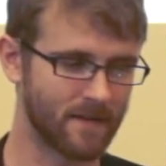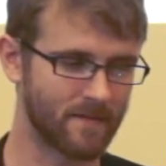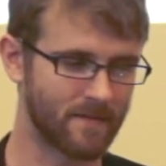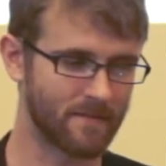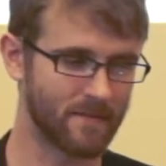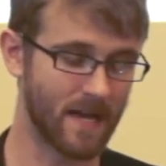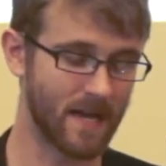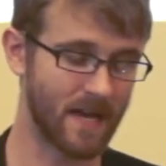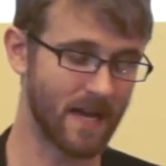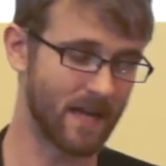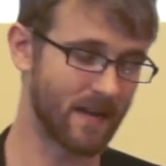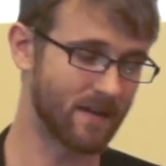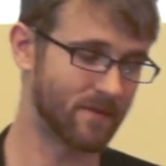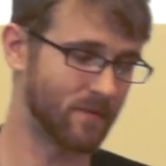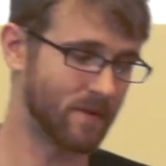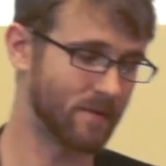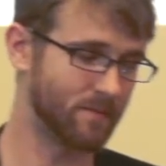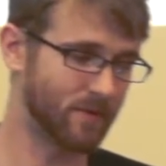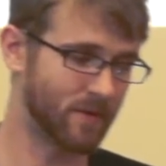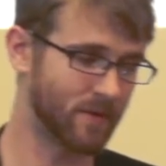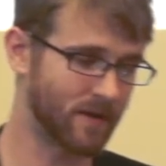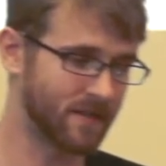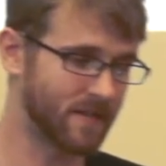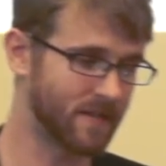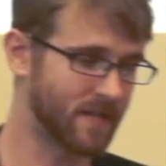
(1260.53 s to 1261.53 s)
and we
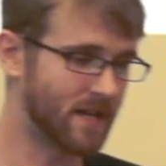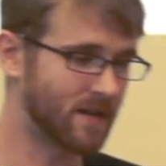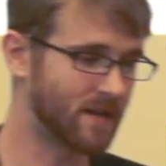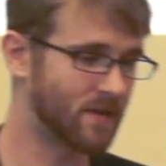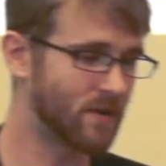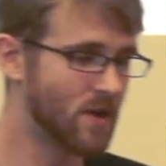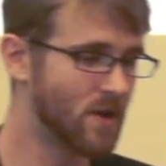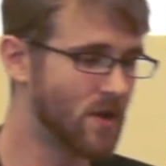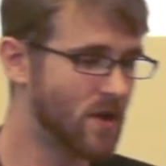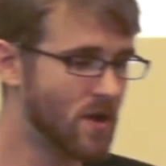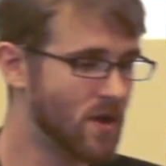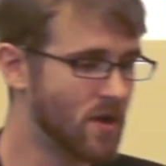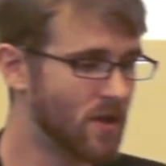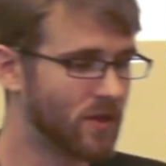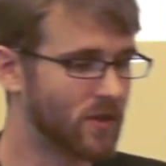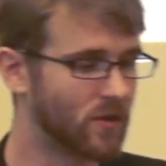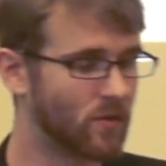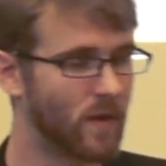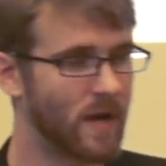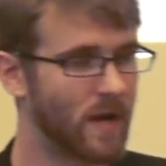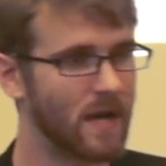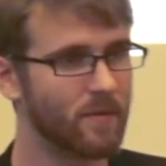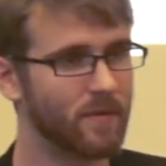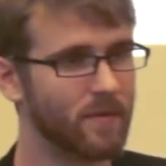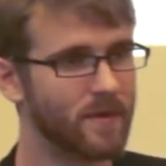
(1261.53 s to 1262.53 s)
put it at the end. The
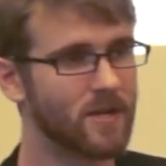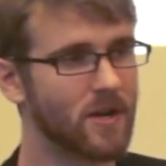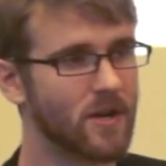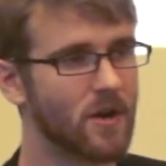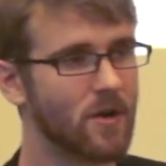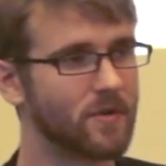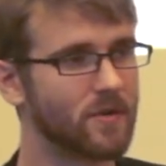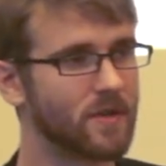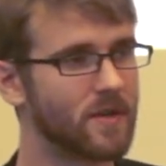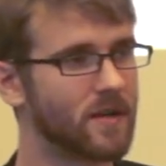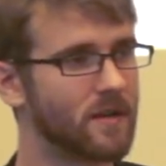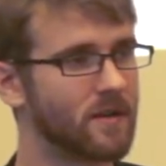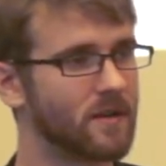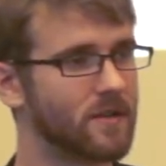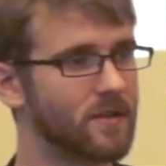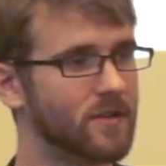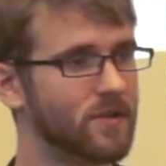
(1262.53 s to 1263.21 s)
way we know that a